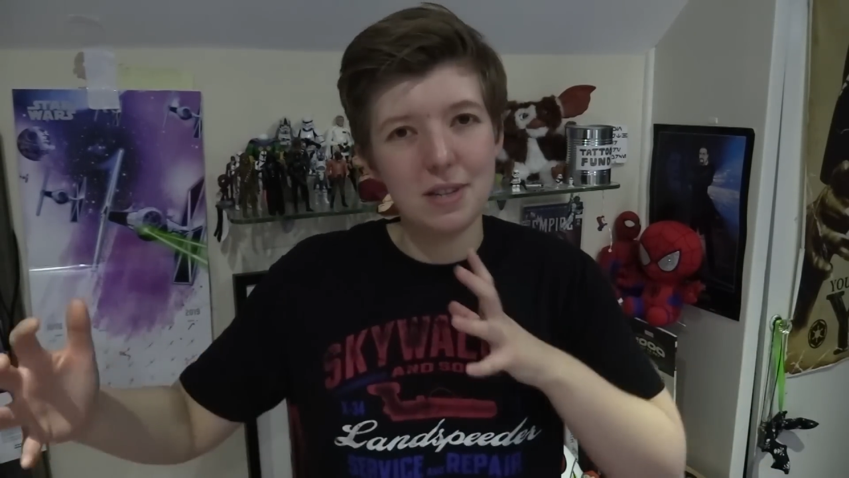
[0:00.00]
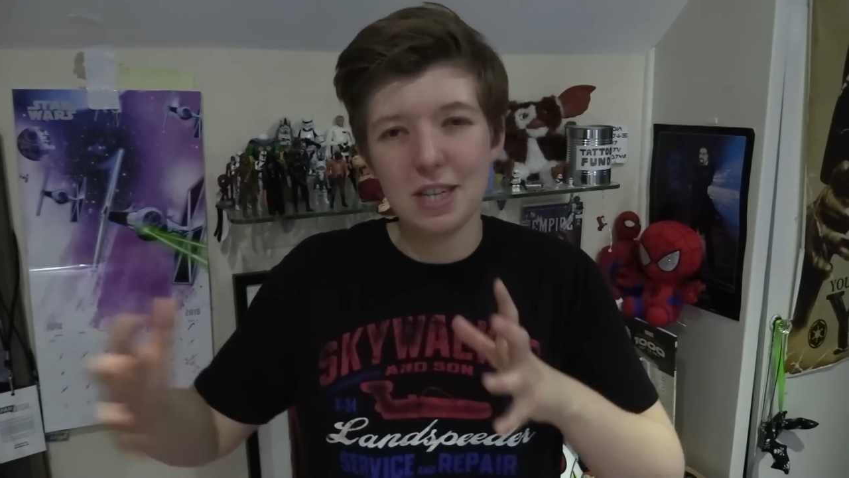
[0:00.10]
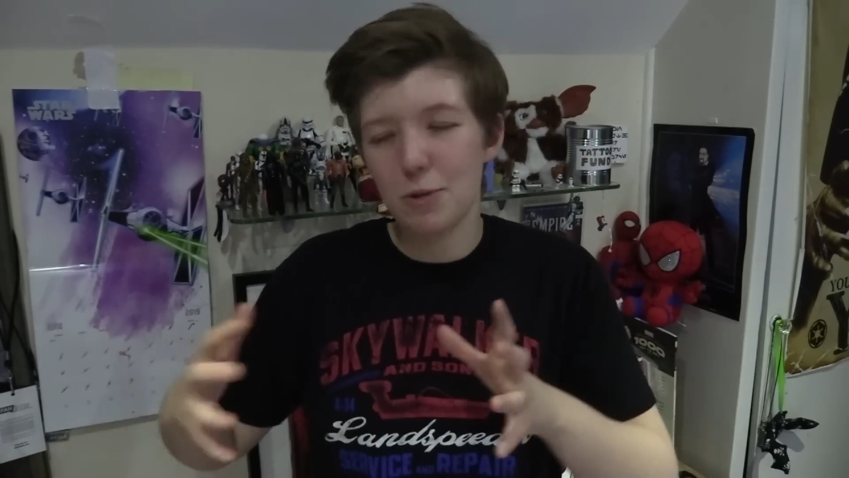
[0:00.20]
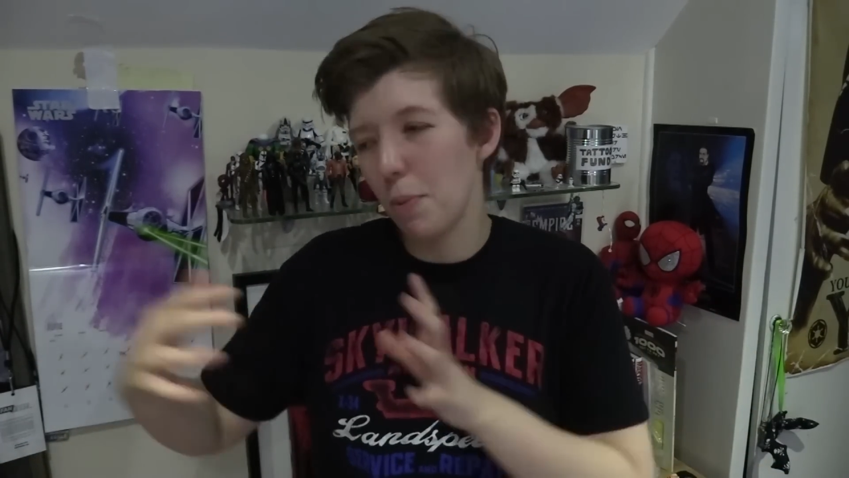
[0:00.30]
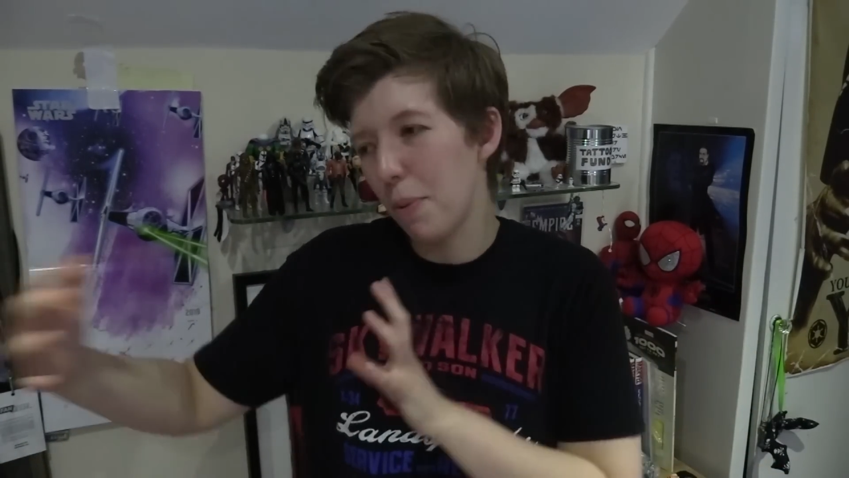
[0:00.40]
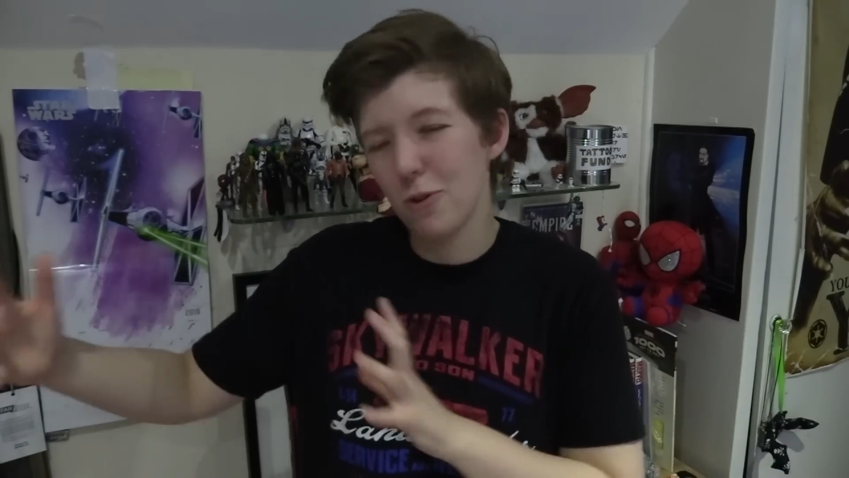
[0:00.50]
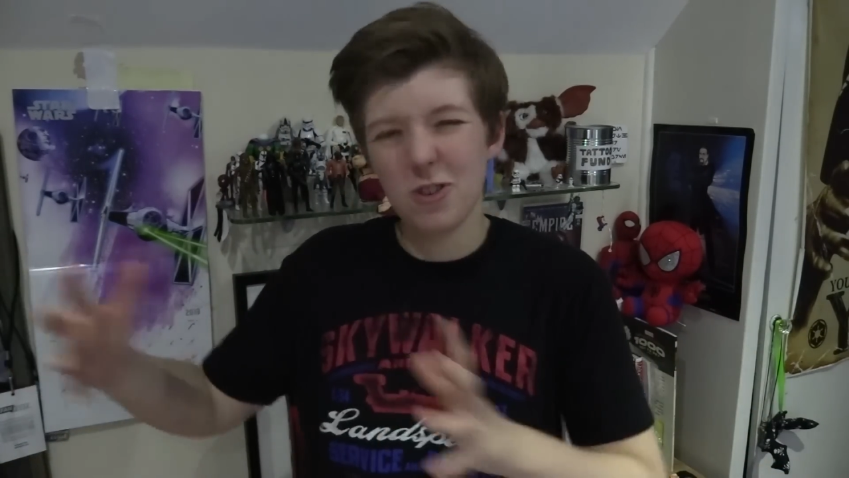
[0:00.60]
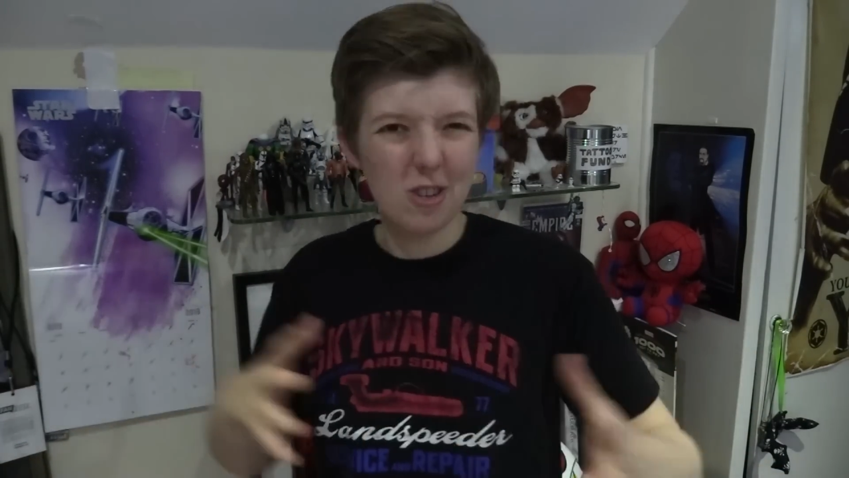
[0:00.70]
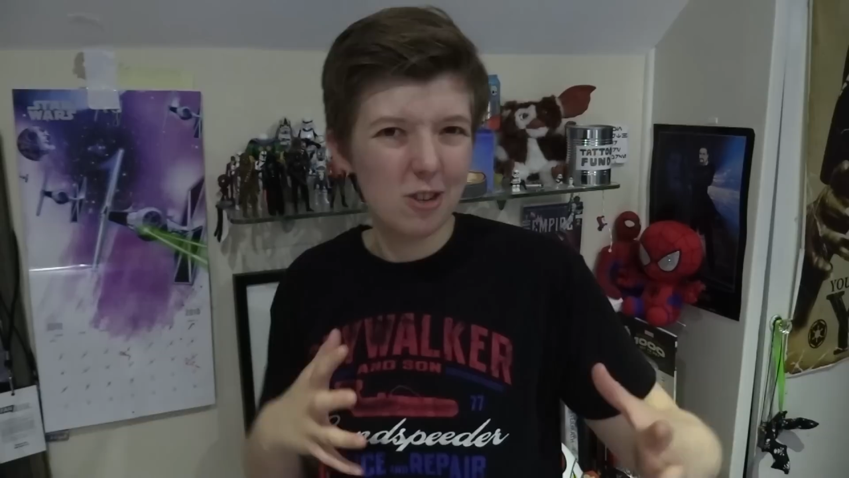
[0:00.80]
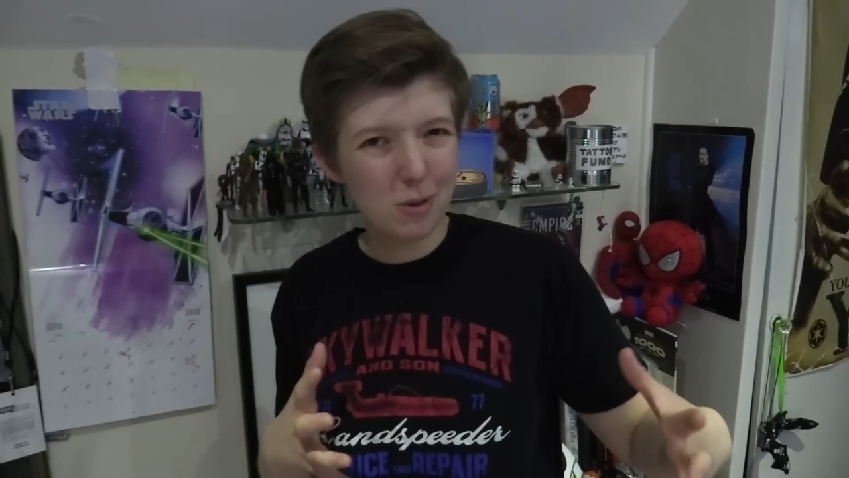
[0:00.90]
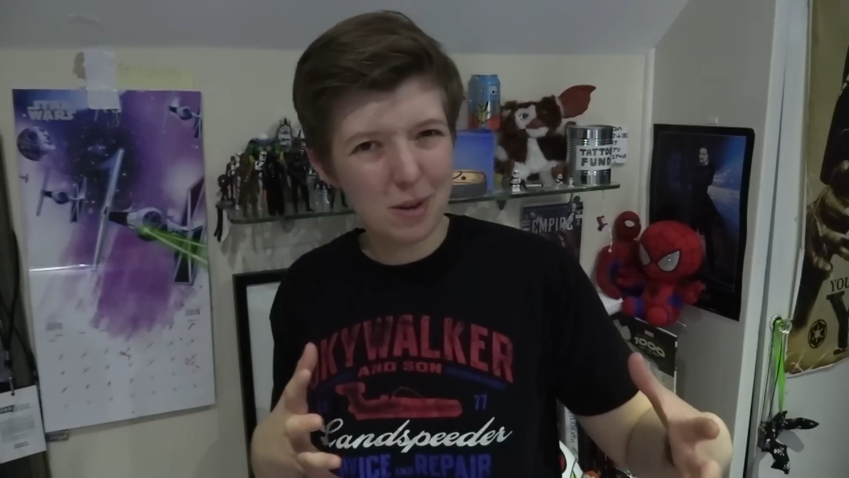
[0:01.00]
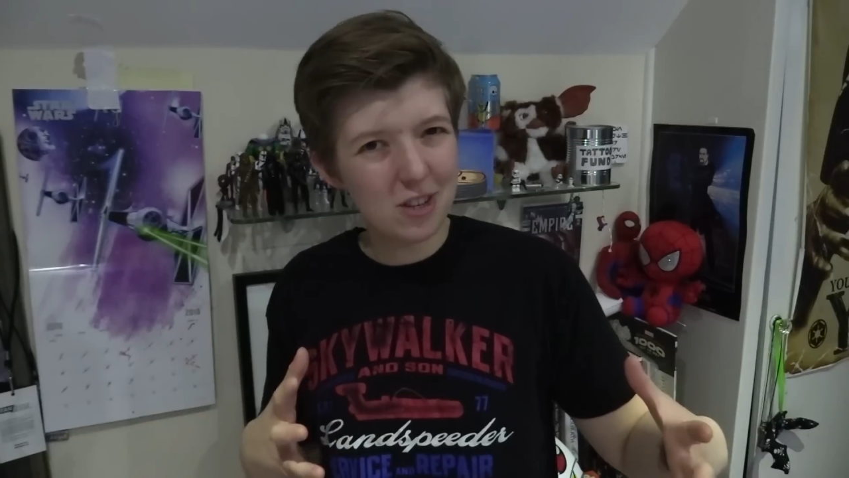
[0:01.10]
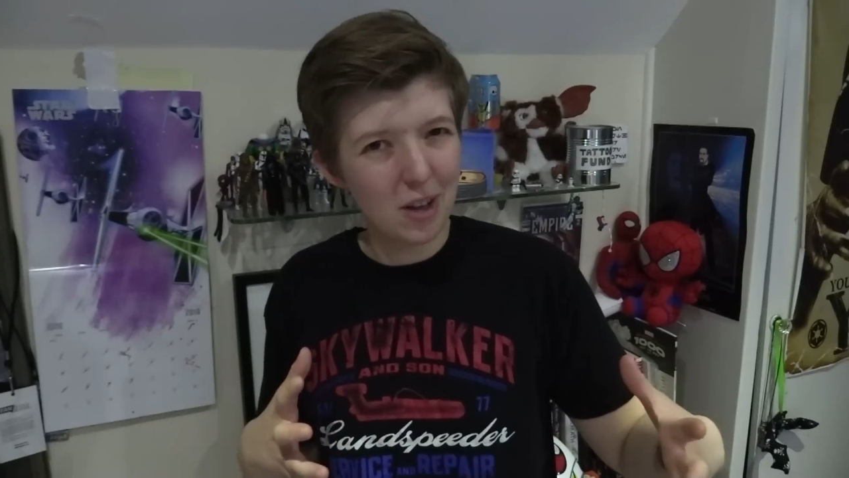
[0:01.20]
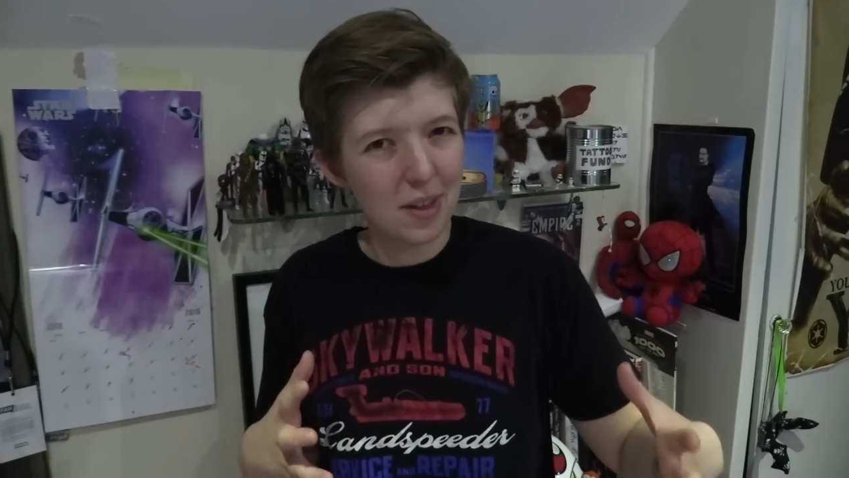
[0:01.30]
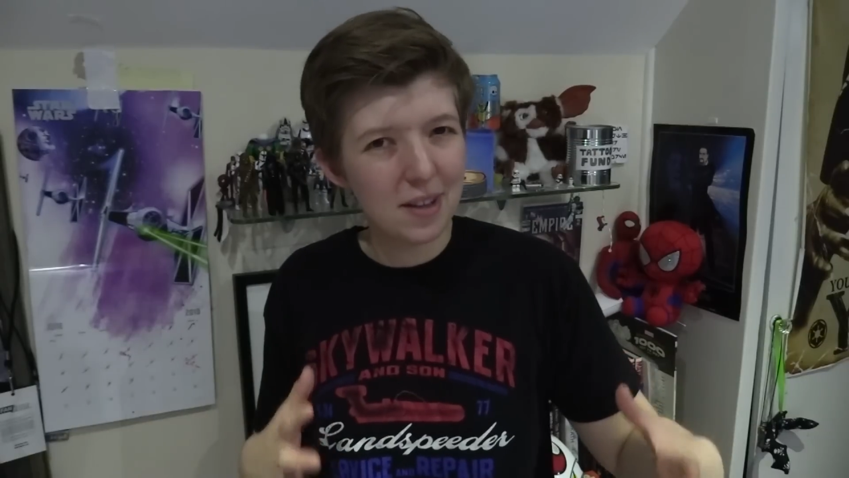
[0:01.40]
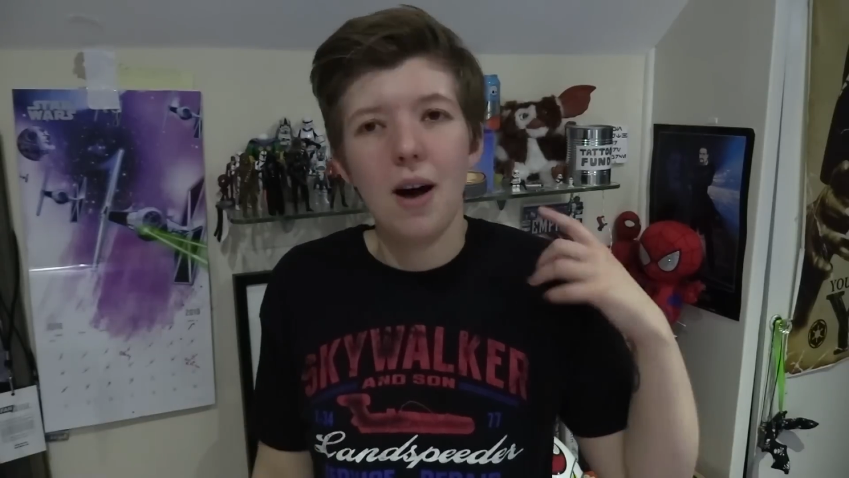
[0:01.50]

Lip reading: disproportionate to each other.